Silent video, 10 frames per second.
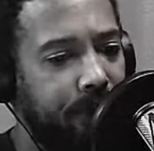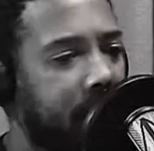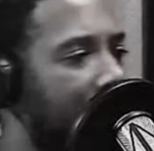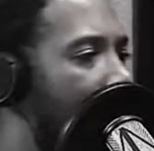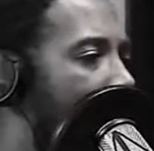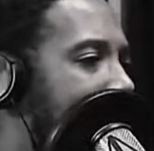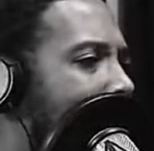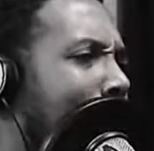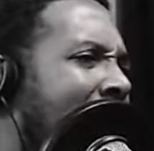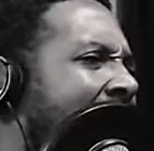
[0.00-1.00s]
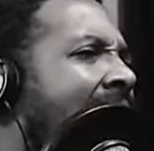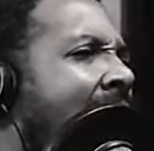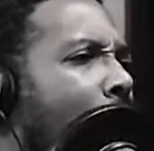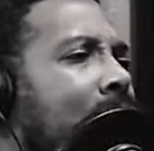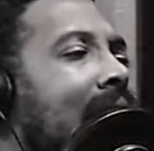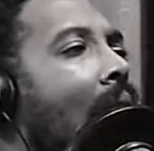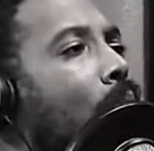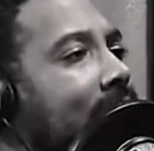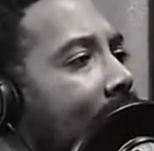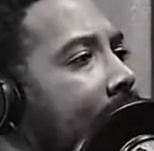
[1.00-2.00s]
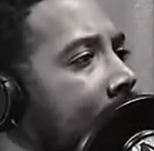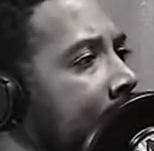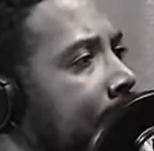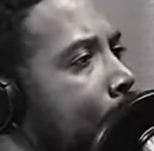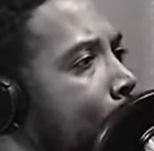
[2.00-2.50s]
You know what I'm saying? But I would say this.